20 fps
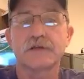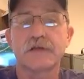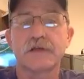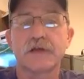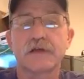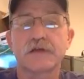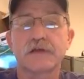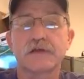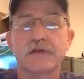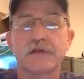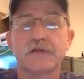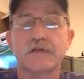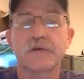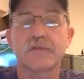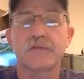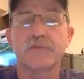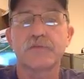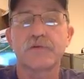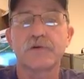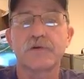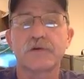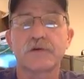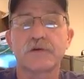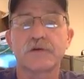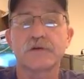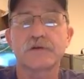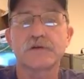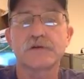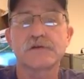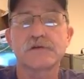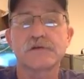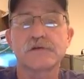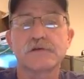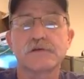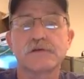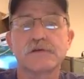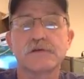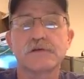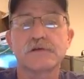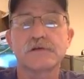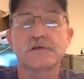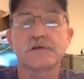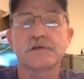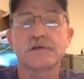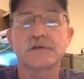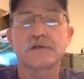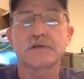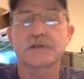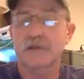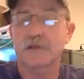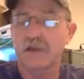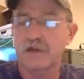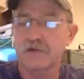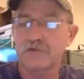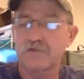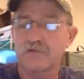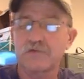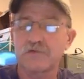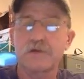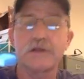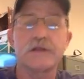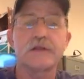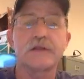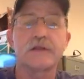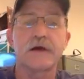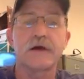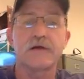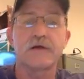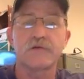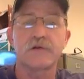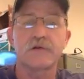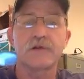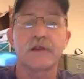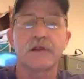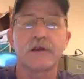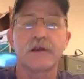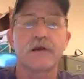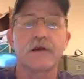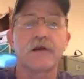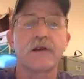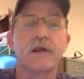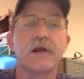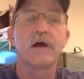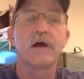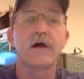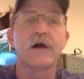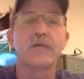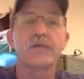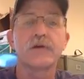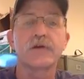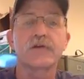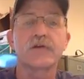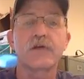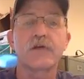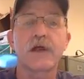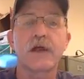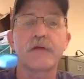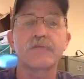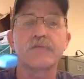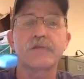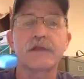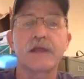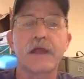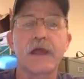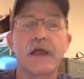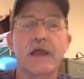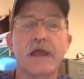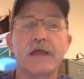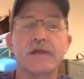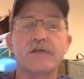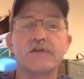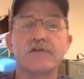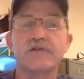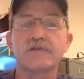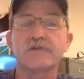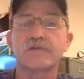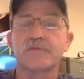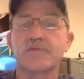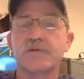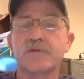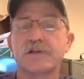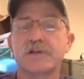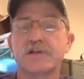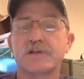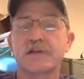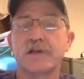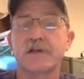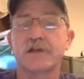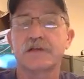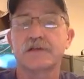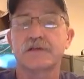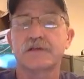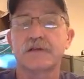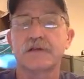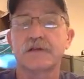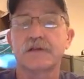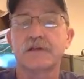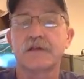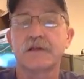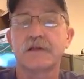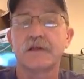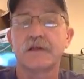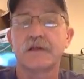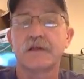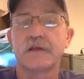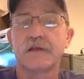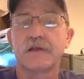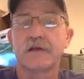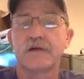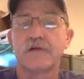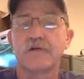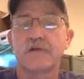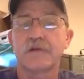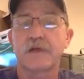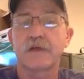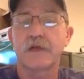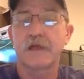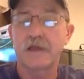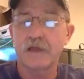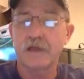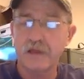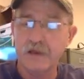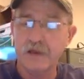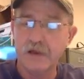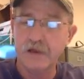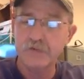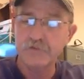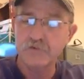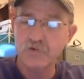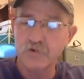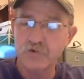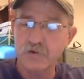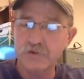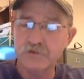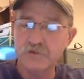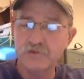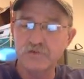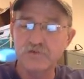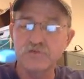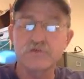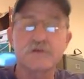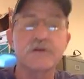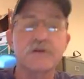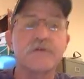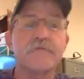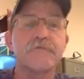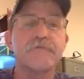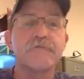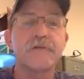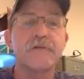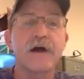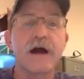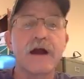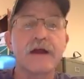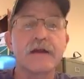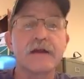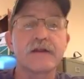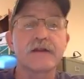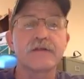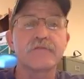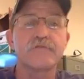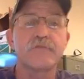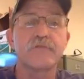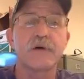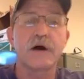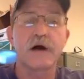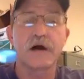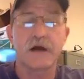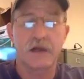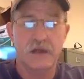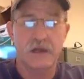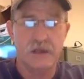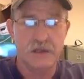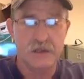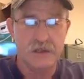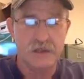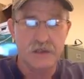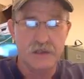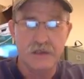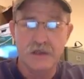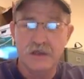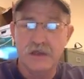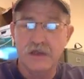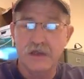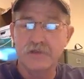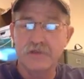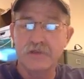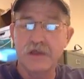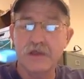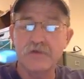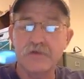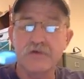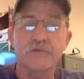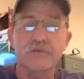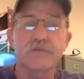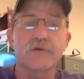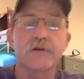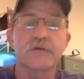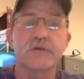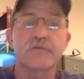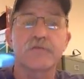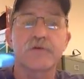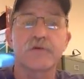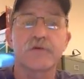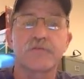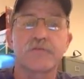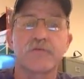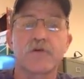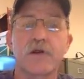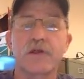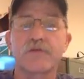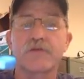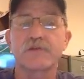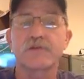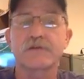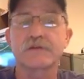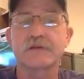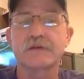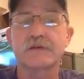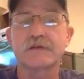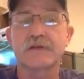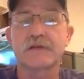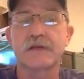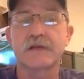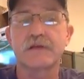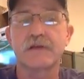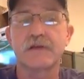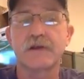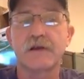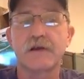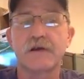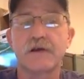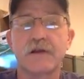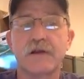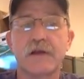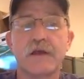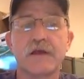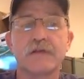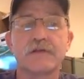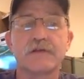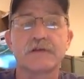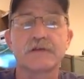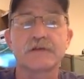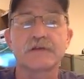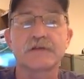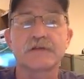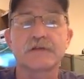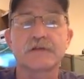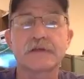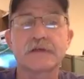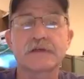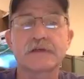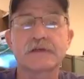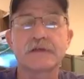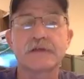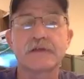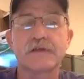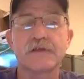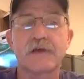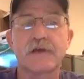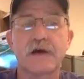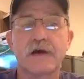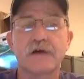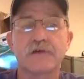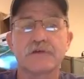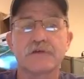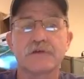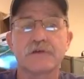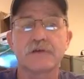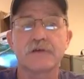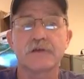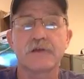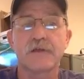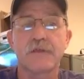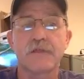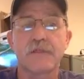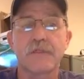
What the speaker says: Actually, I'm going to put, oh, let's see, I don't need that one there. I'm going to grab the annual depreciation, okay, and I'm going to divide it by, and then I'm going to put a parentheses in there, the 60,000.